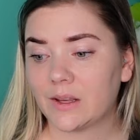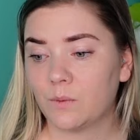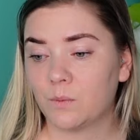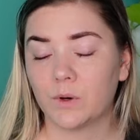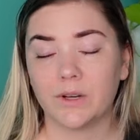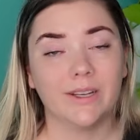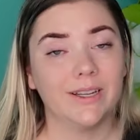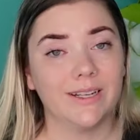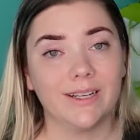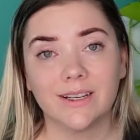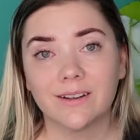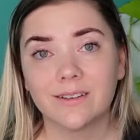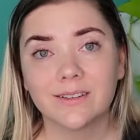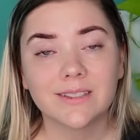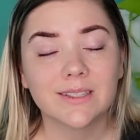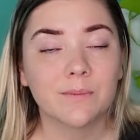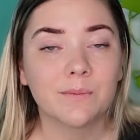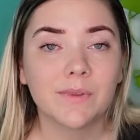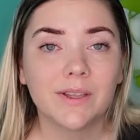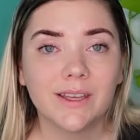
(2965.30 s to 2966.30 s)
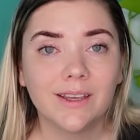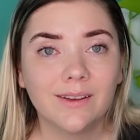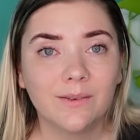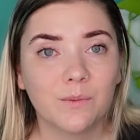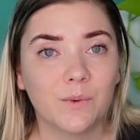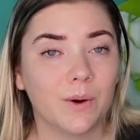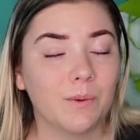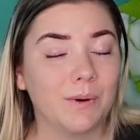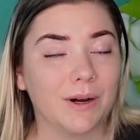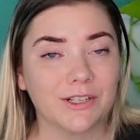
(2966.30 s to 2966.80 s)
were knitting on something
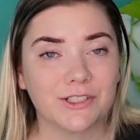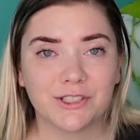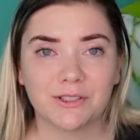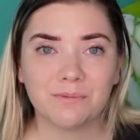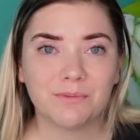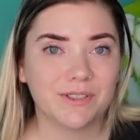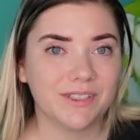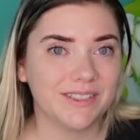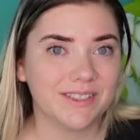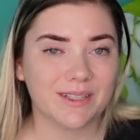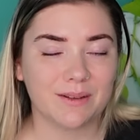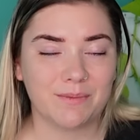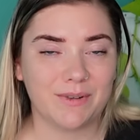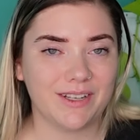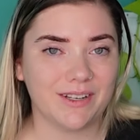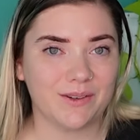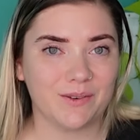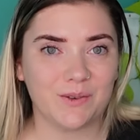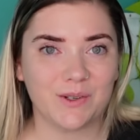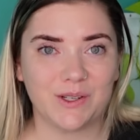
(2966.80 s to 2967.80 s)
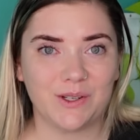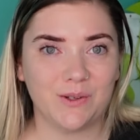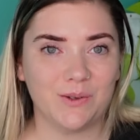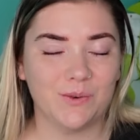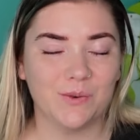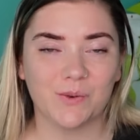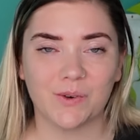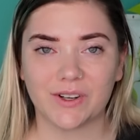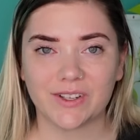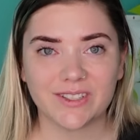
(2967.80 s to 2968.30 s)
while watching, please let me know what you
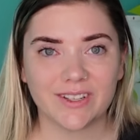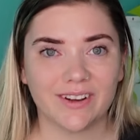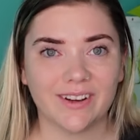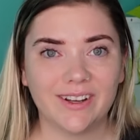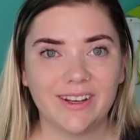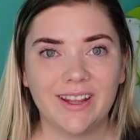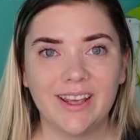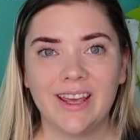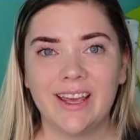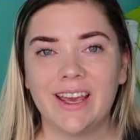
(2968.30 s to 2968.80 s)
worked on.